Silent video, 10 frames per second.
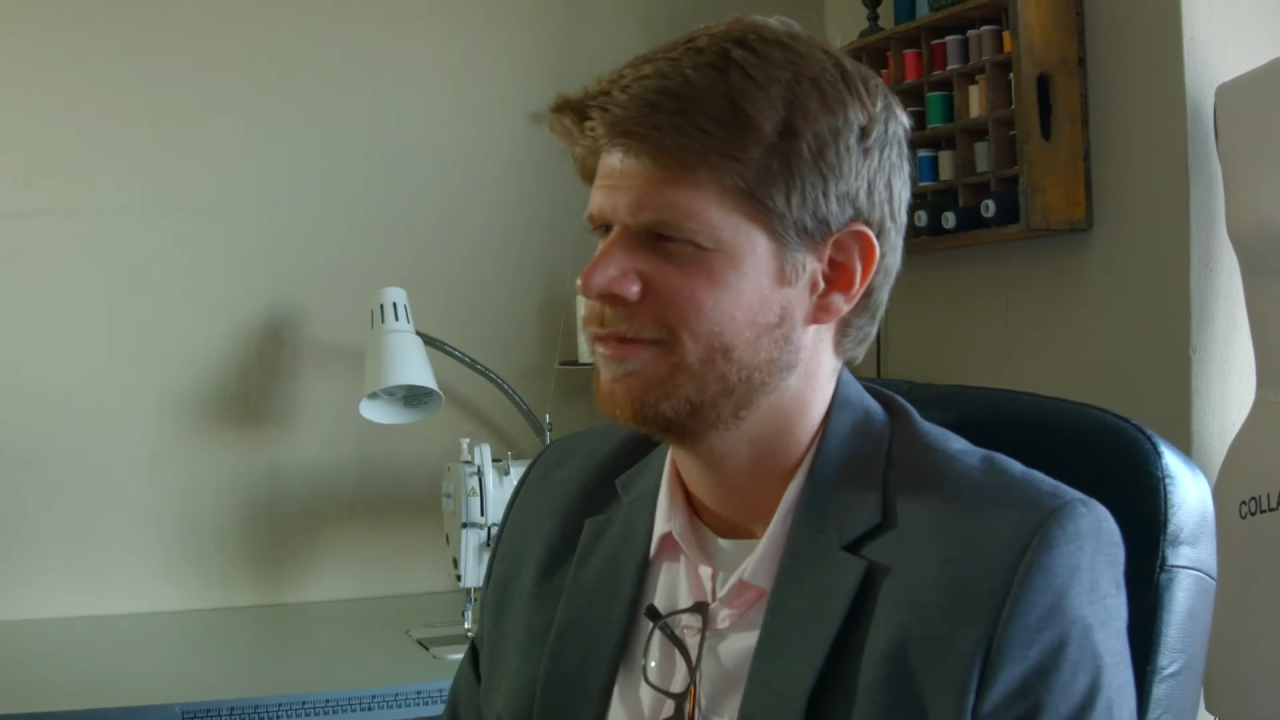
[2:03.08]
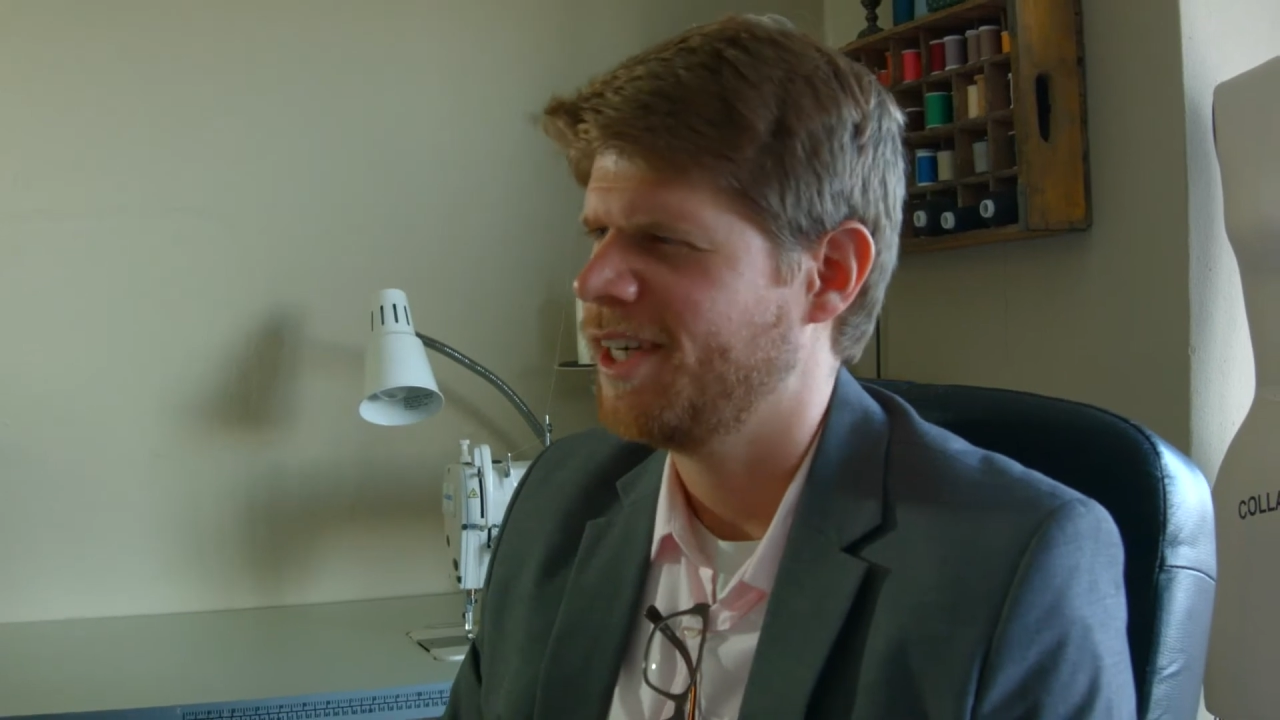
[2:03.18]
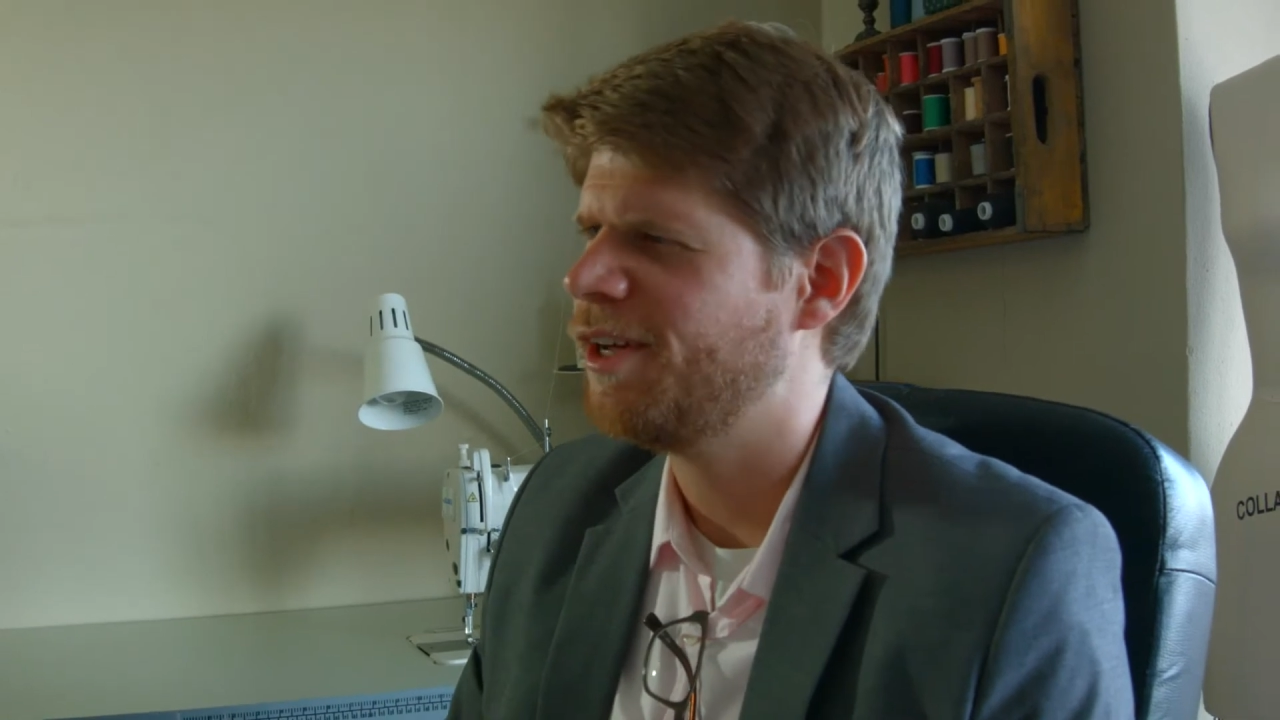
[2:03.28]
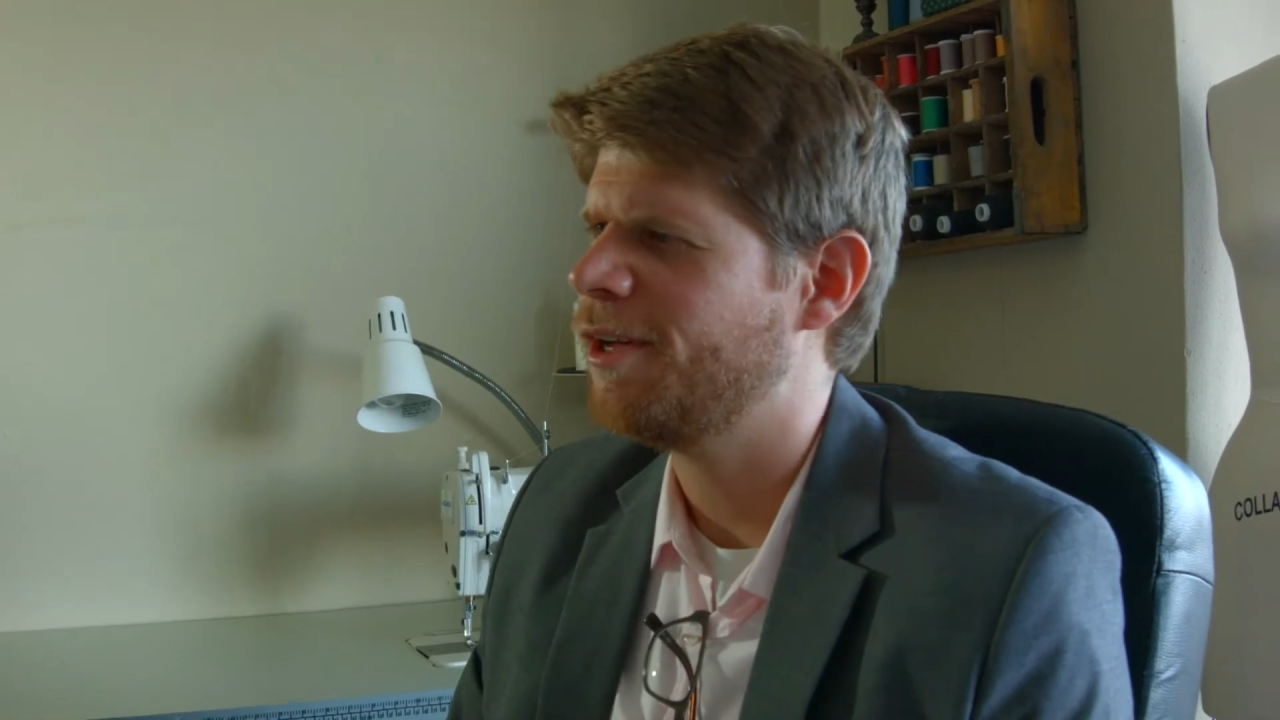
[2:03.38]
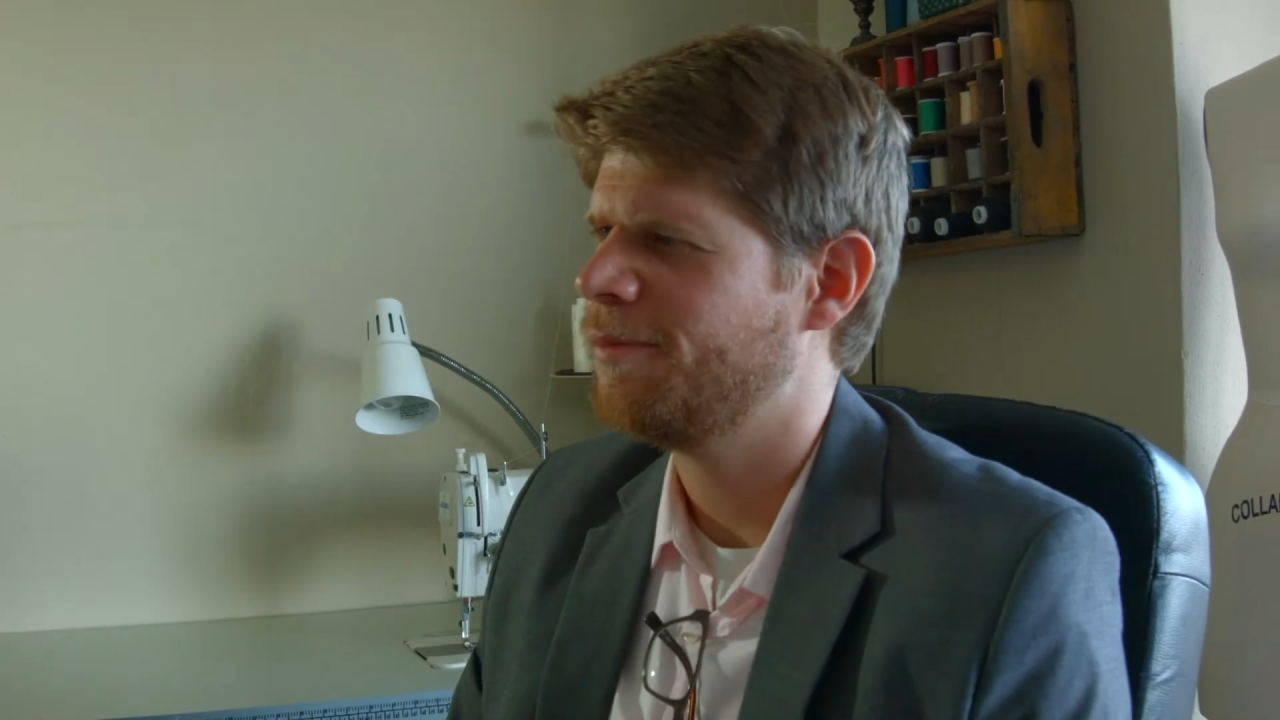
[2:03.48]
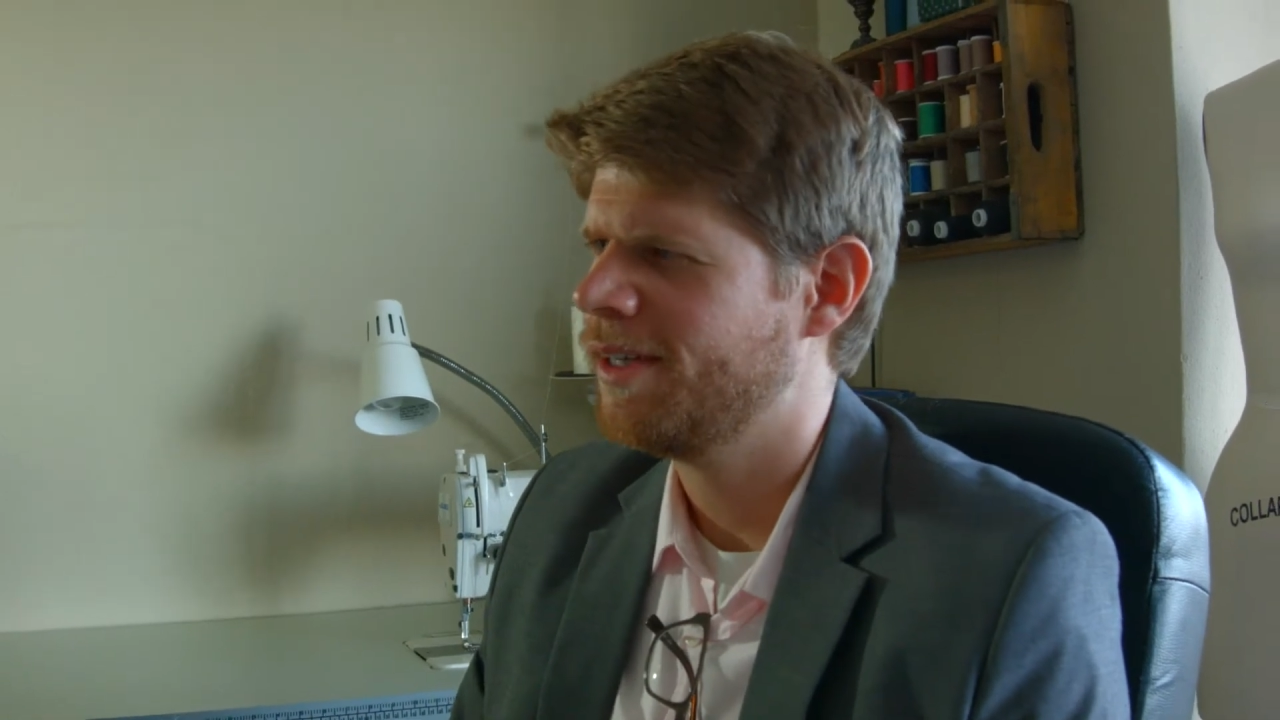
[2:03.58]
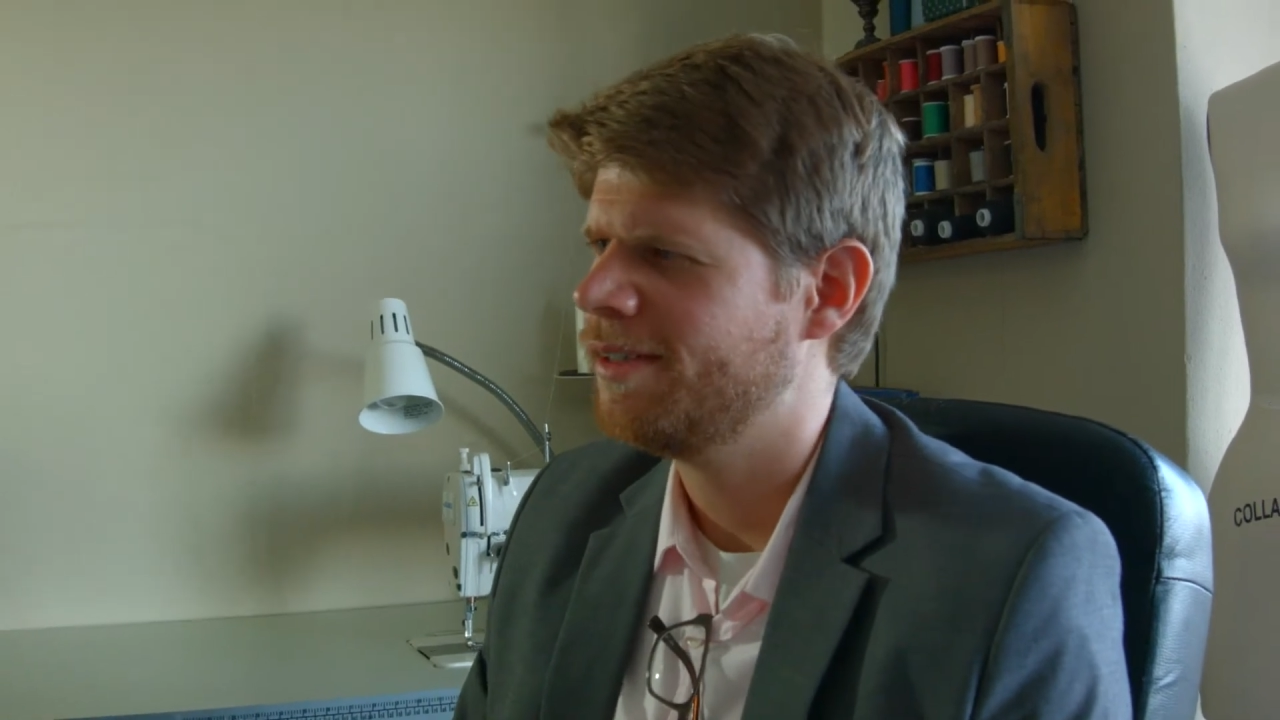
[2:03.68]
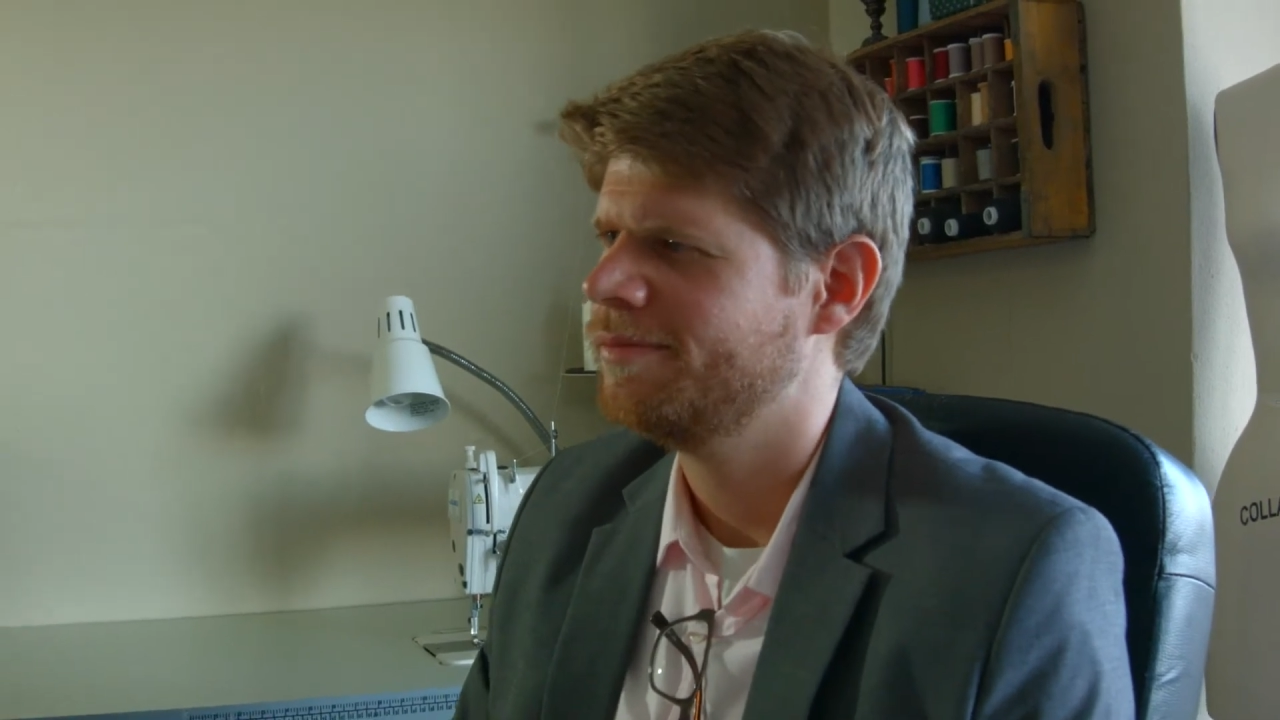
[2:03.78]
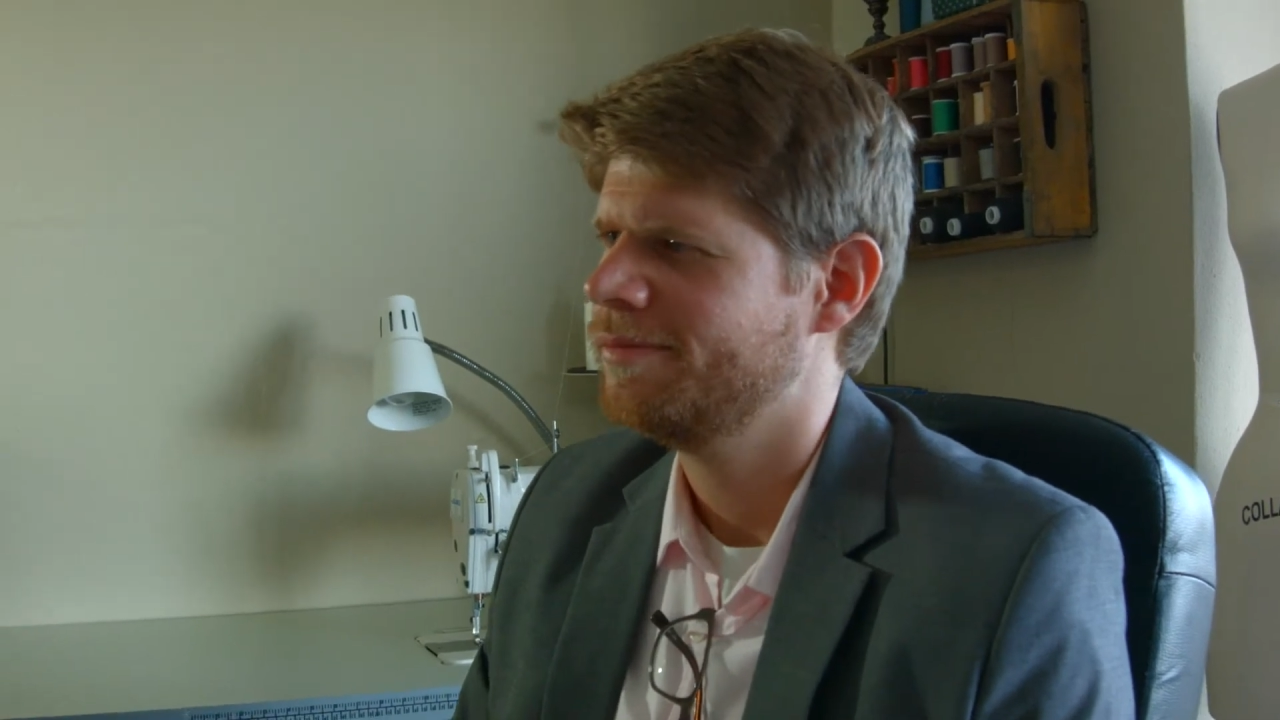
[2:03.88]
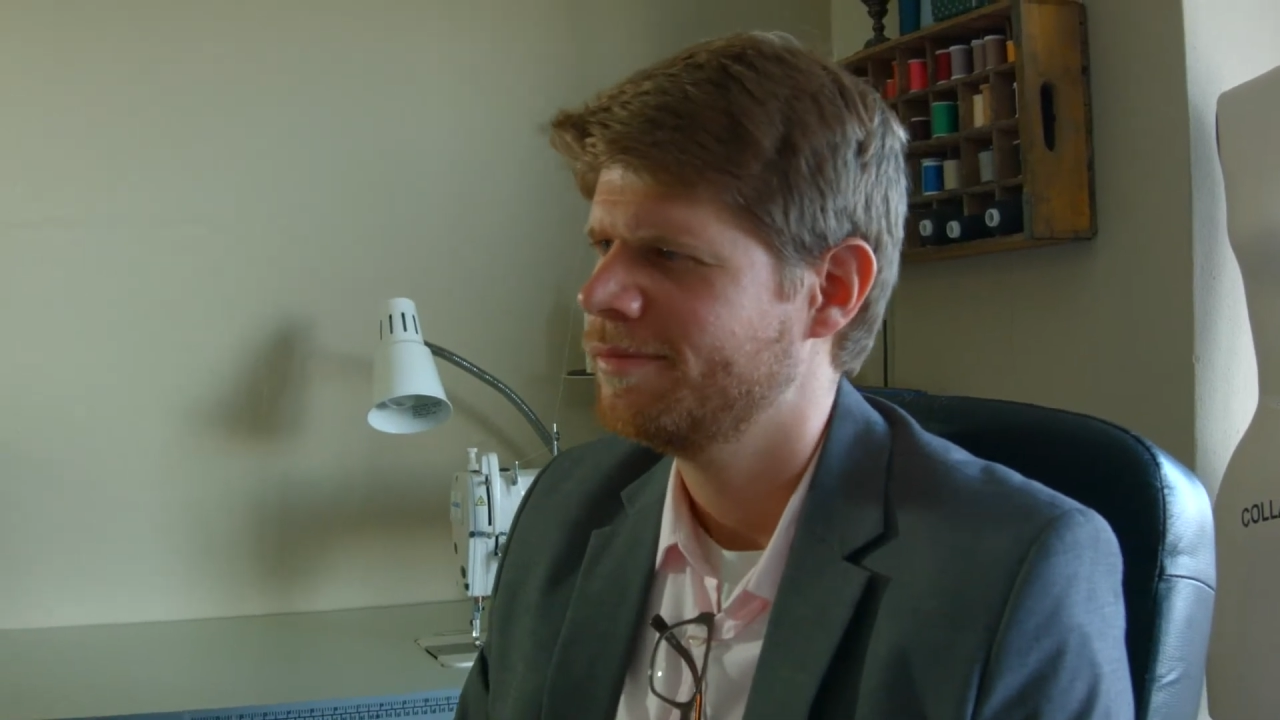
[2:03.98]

Right on, man.